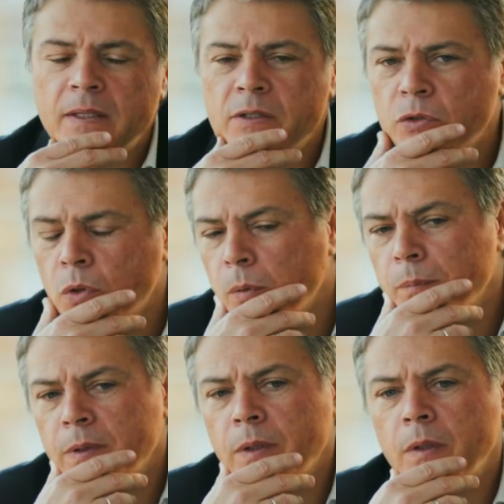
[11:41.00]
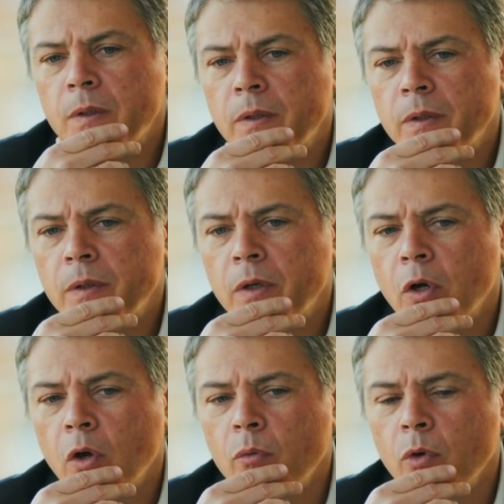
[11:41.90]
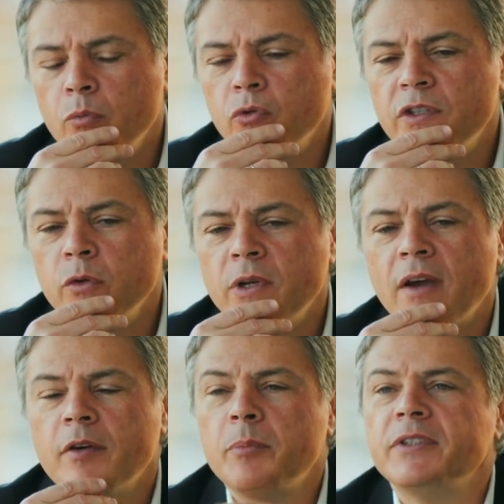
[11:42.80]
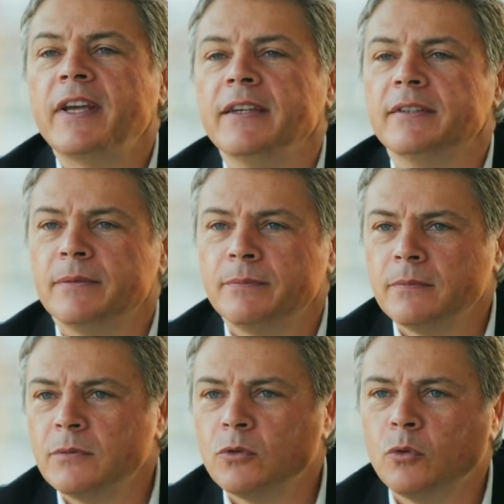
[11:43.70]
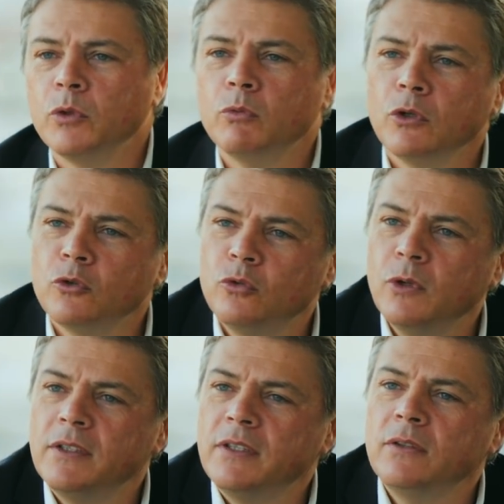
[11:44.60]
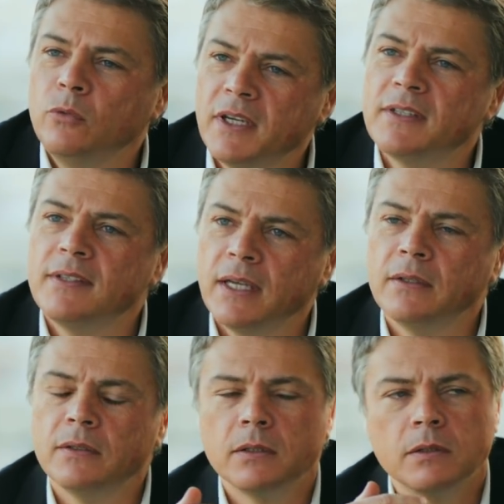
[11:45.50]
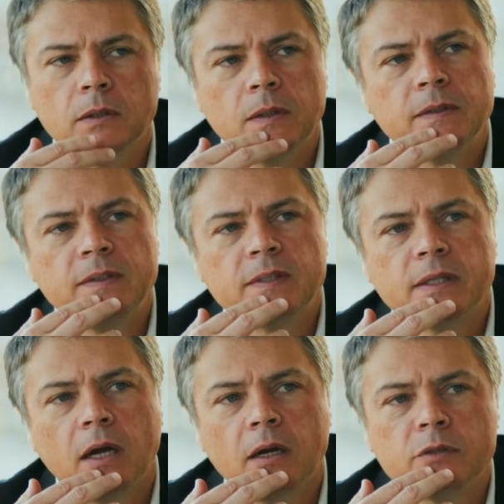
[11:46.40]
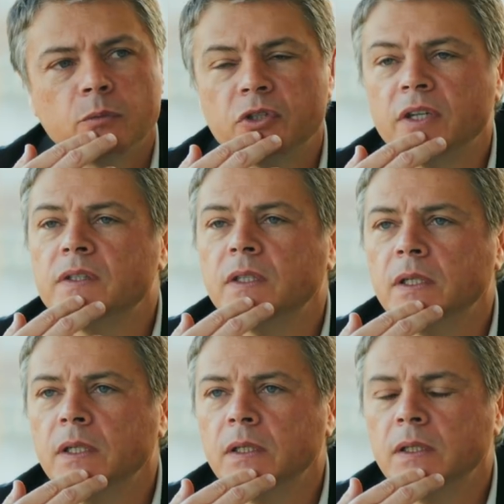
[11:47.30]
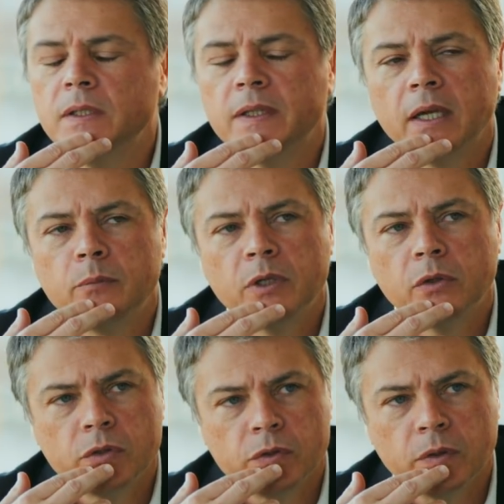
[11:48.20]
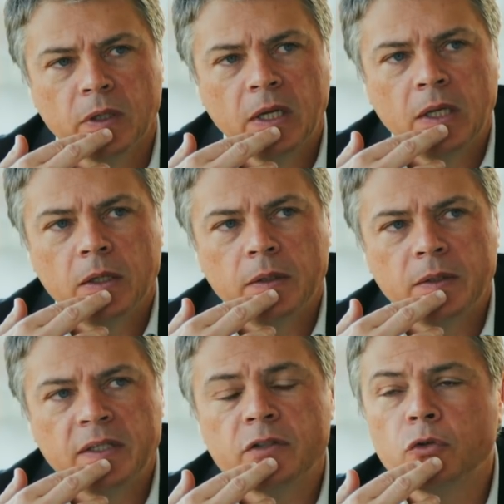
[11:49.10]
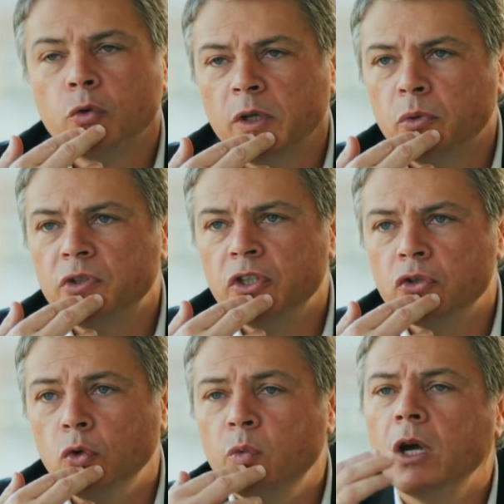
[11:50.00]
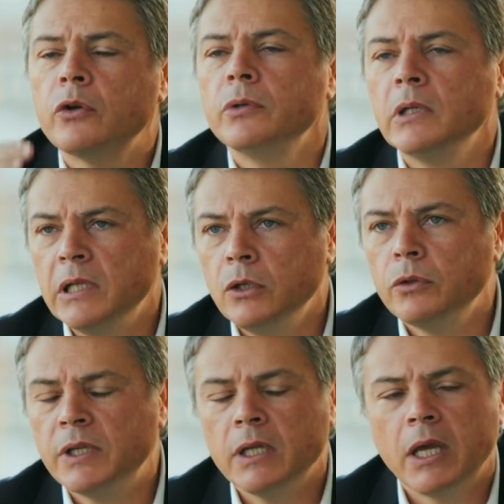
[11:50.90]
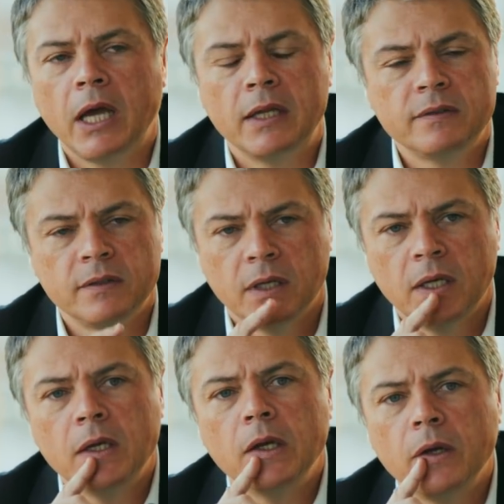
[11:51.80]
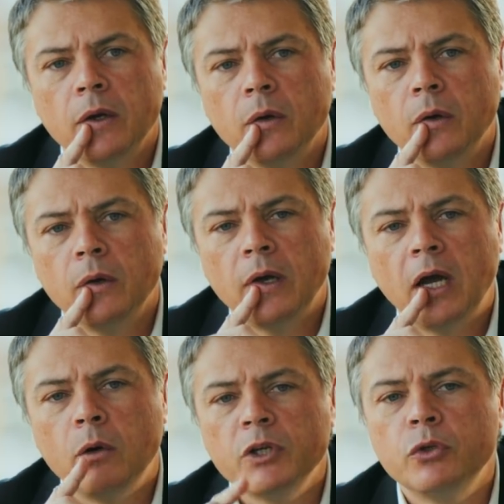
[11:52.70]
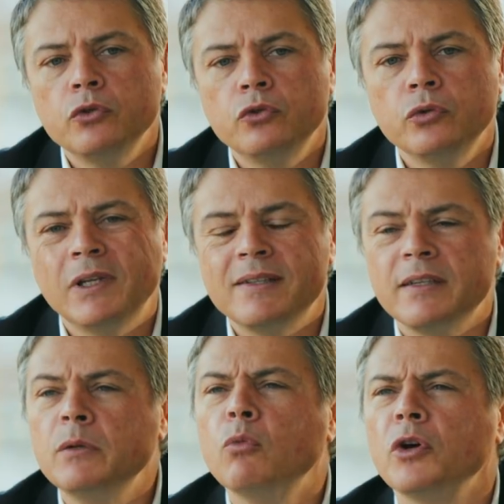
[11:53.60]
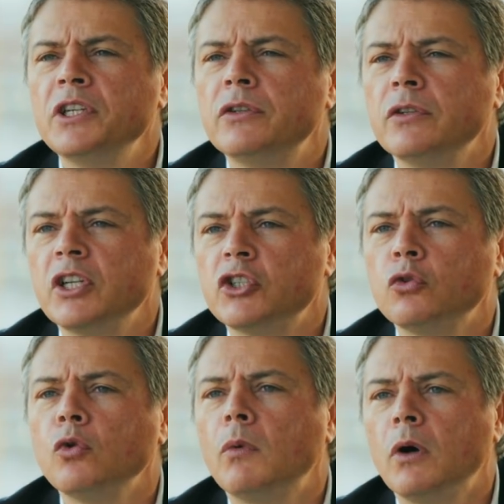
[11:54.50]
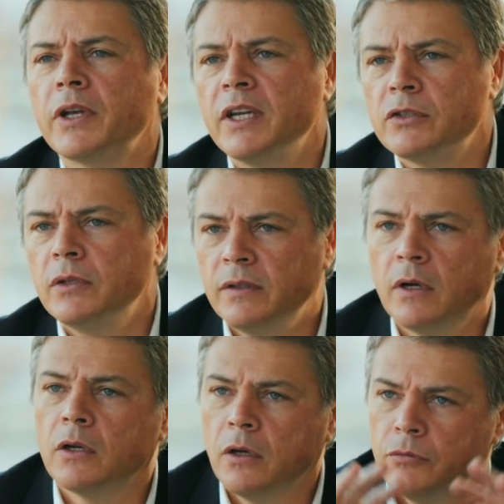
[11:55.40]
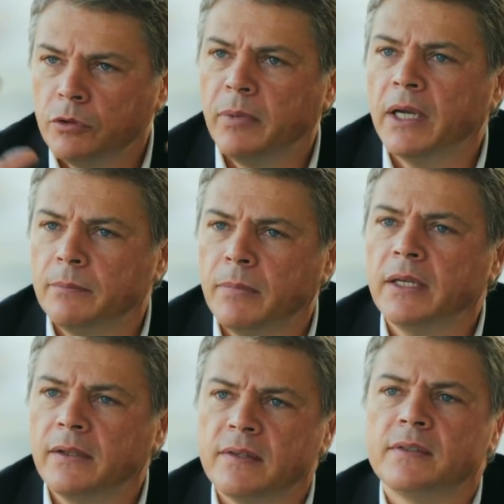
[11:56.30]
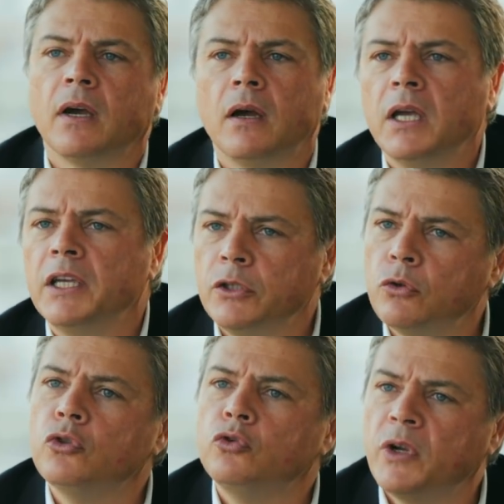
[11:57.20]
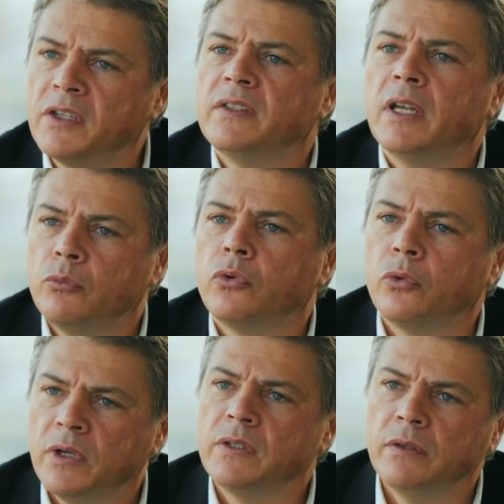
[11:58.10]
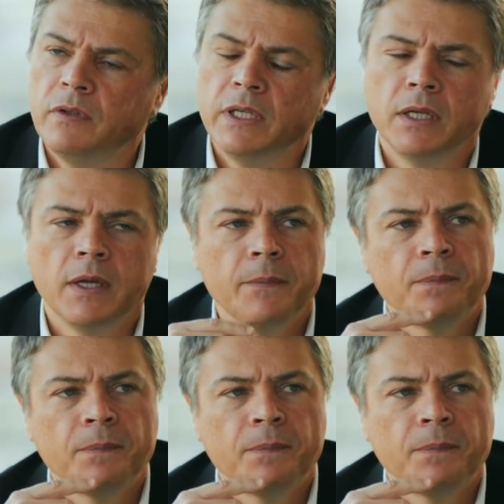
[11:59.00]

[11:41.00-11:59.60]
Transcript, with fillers: So uh, obviously we have appetite. So we want to, let's say, to extend uh, this car as much as it can because uh, uh, it has a great potential. We are currently looking at uh, how we could do, let's say, in more international markets that are covered by, by Dacia in order to extend progressively.